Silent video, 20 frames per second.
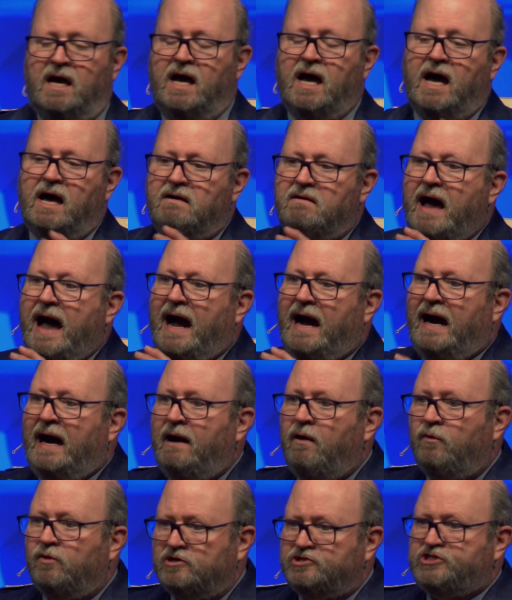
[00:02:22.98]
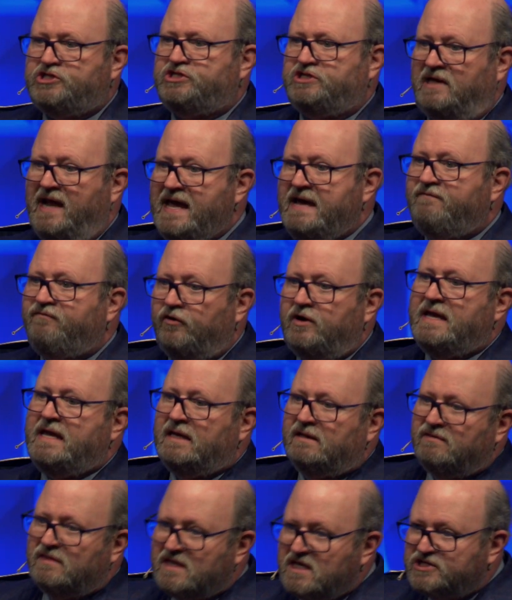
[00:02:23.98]
Our slavery
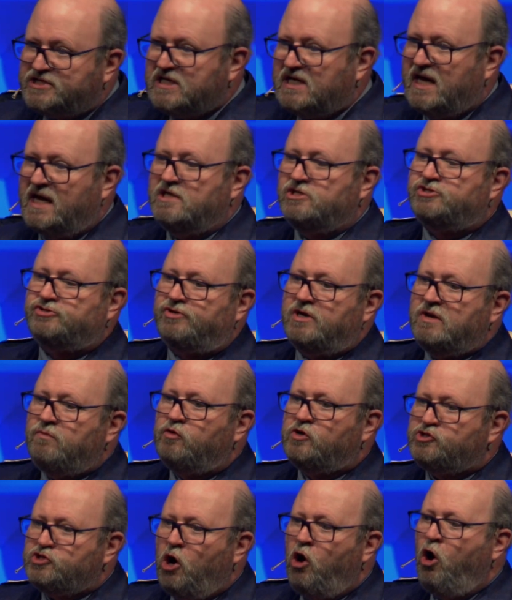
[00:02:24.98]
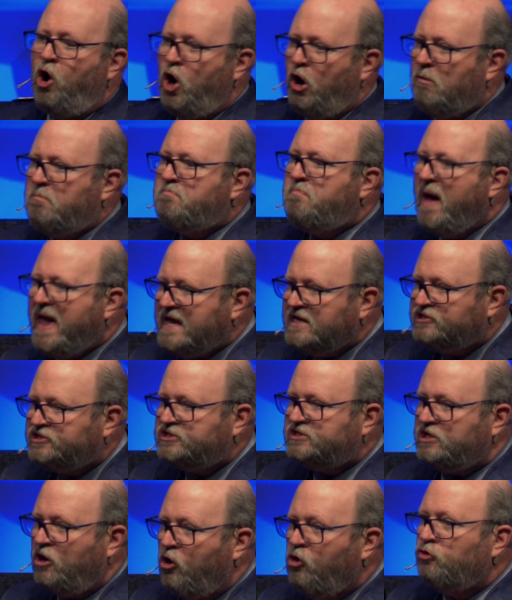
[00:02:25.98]
in this country was all
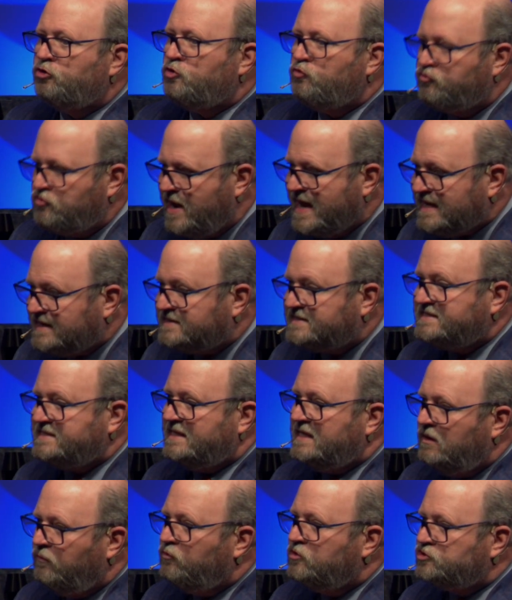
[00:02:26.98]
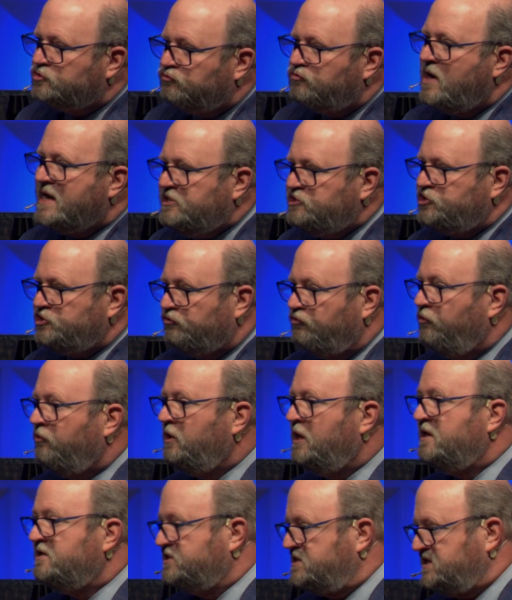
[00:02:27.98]
based on race. It was racial
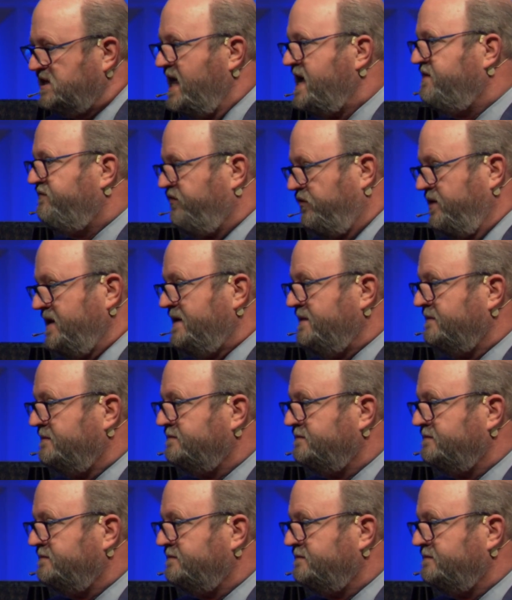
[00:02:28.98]
slavery.